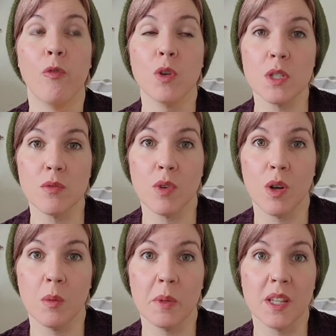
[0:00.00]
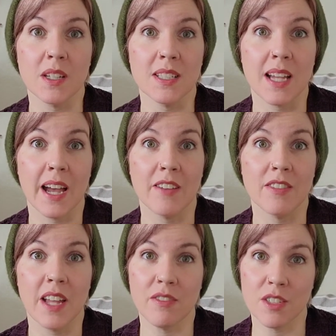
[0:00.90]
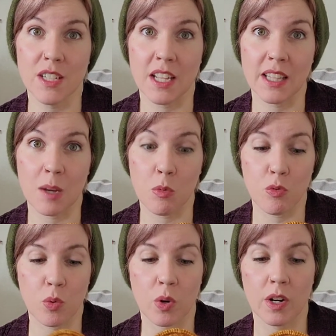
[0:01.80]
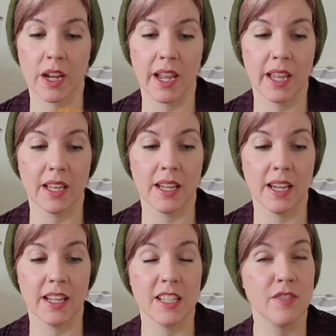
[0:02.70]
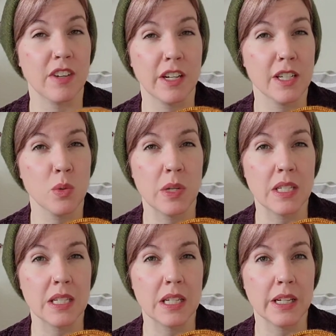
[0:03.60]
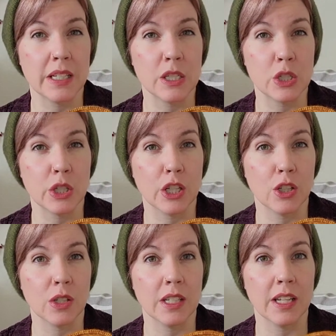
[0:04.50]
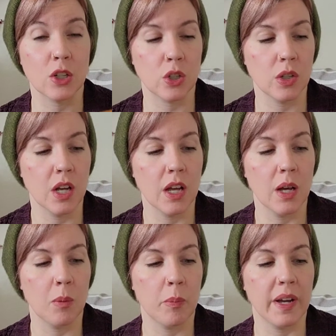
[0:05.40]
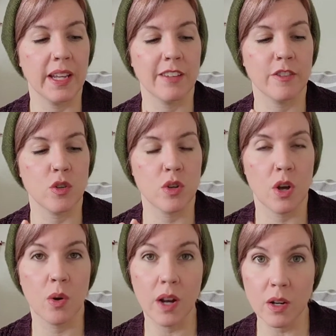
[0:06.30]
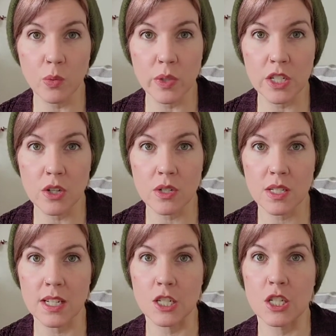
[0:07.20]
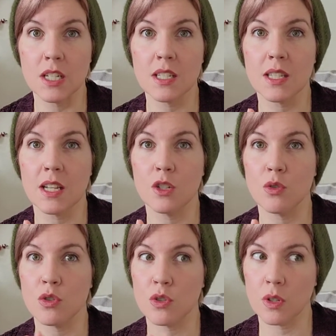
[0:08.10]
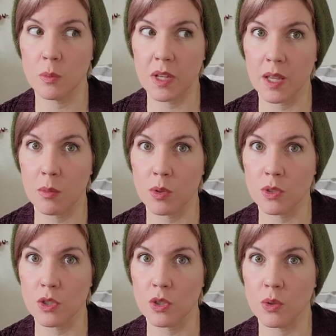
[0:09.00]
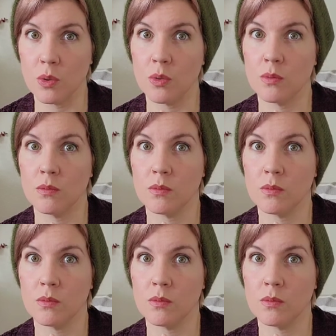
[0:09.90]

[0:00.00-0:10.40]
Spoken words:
First of all, because I've never done that before, and it is very twisty on a circular needle, but if you know how to read your stitches, then you should be able to